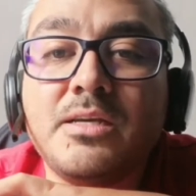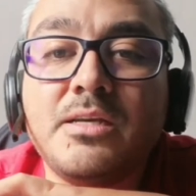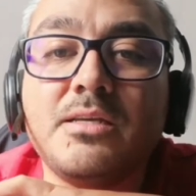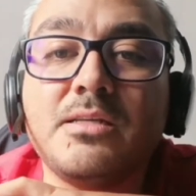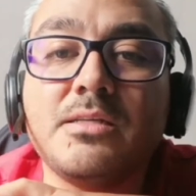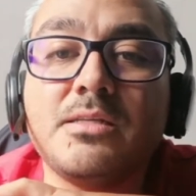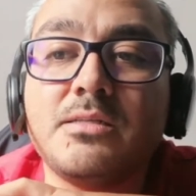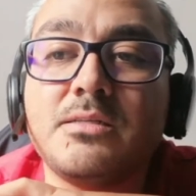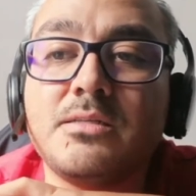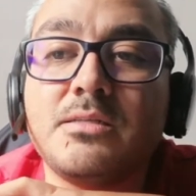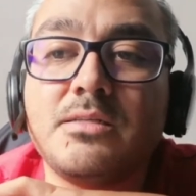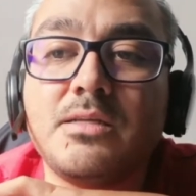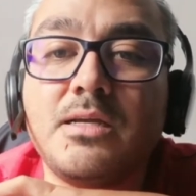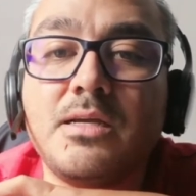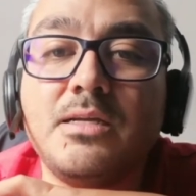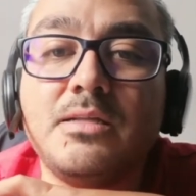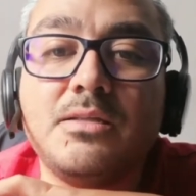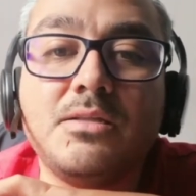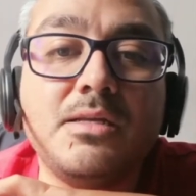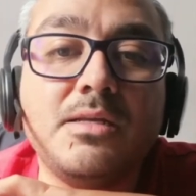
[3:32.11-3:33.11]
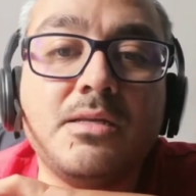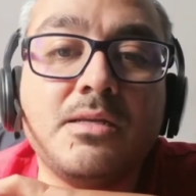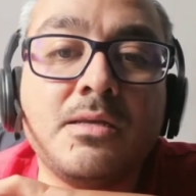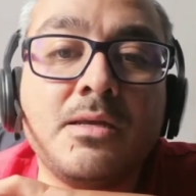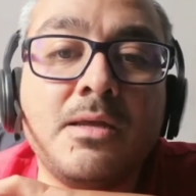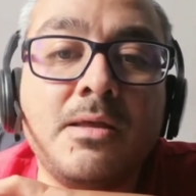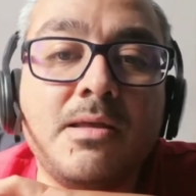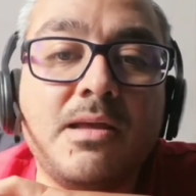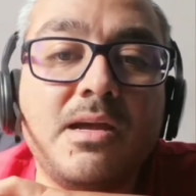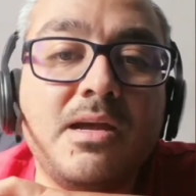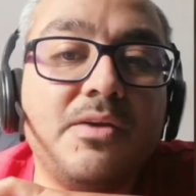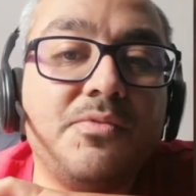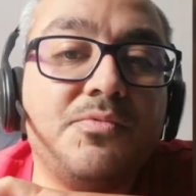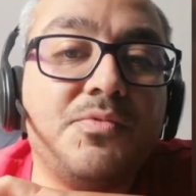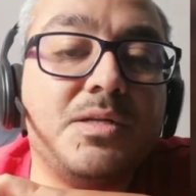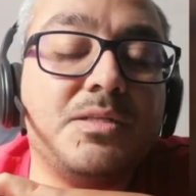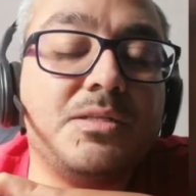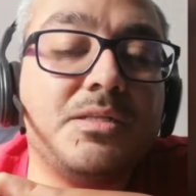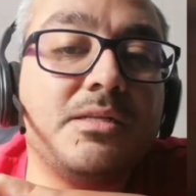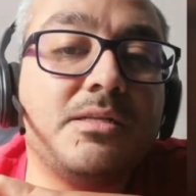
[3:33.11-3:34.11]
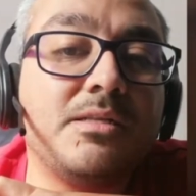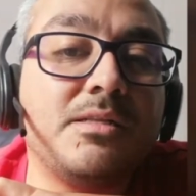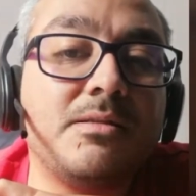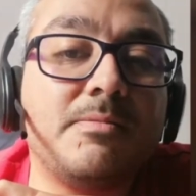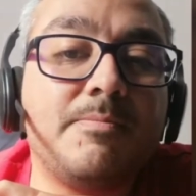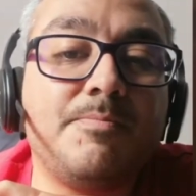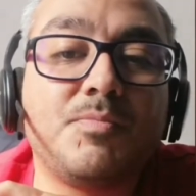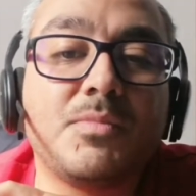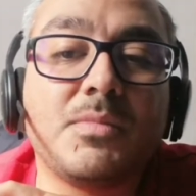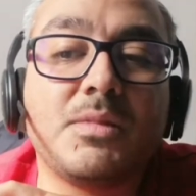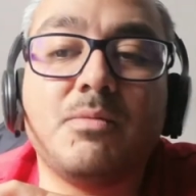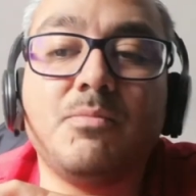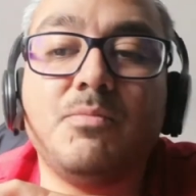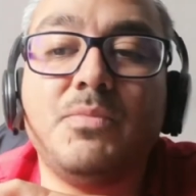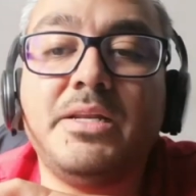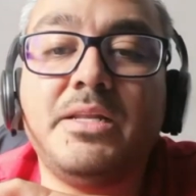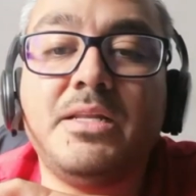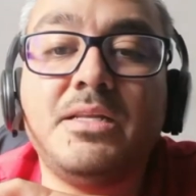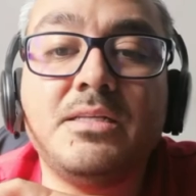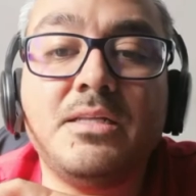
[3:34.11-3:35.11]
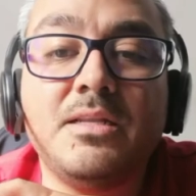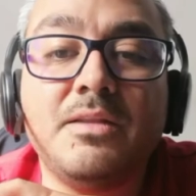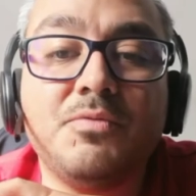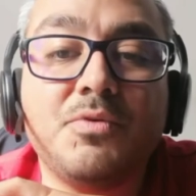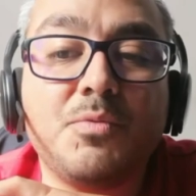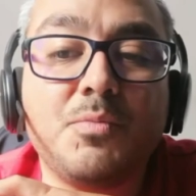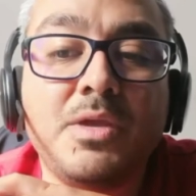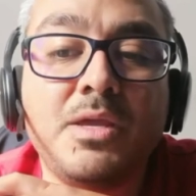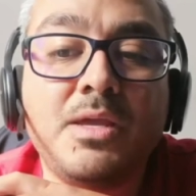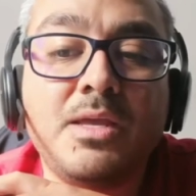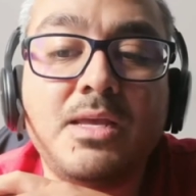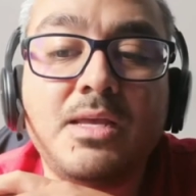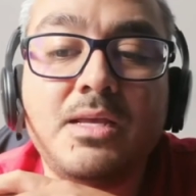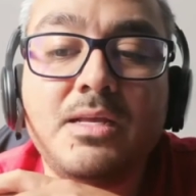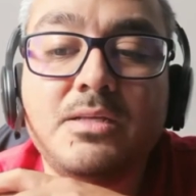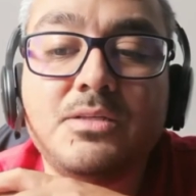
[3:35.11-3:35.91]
I think I found it very easy for me,